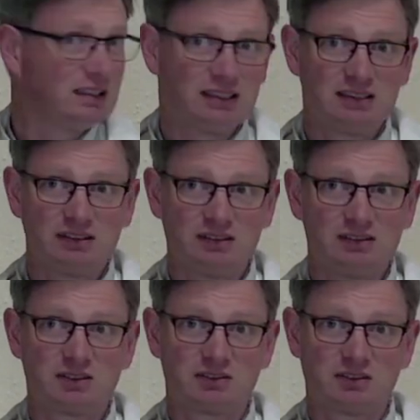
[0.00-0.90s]
No, no,
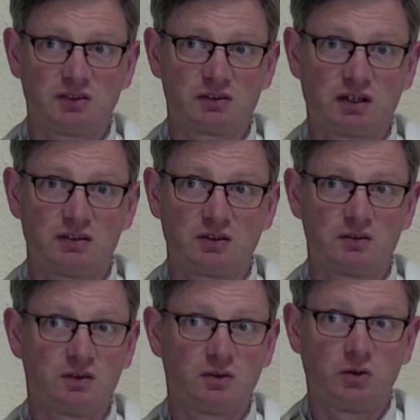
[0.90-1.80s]
there, no, there aren't. No,
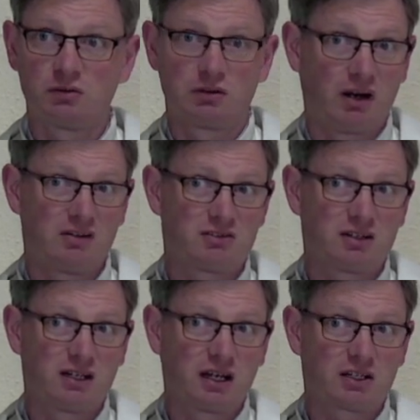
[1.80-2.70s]
no, no, there aren't
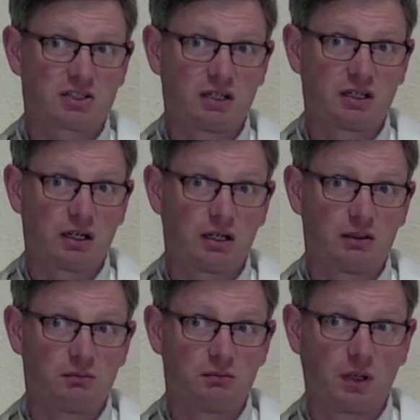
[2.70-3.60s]
really. Actually,
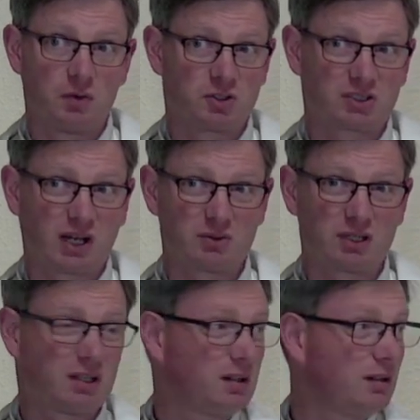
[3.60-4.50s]
um, I was just counting
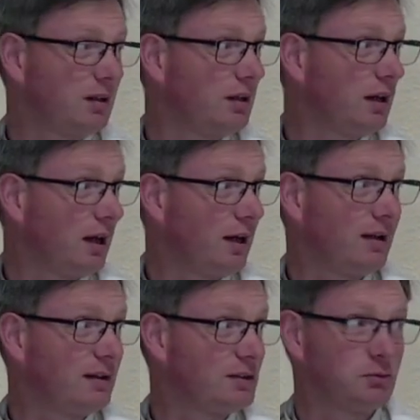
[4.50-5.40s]
there,
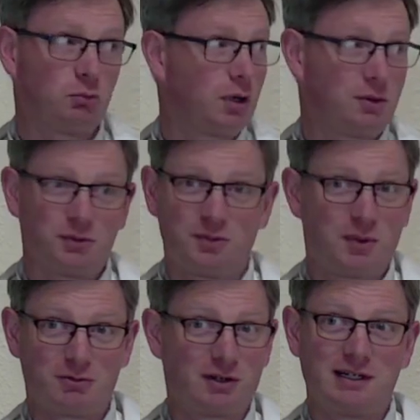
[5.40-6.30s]
and we're, we
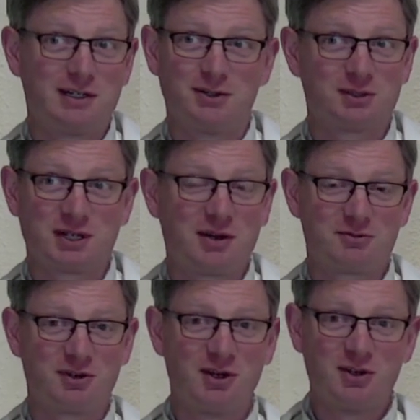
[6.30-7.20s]
really don't have
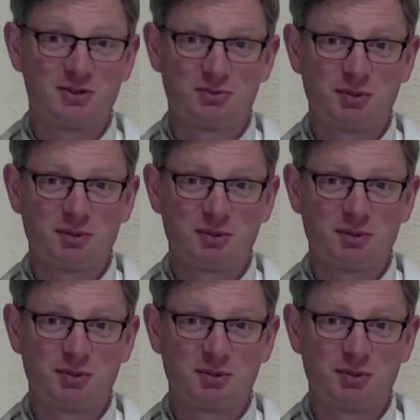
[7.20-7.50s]
too.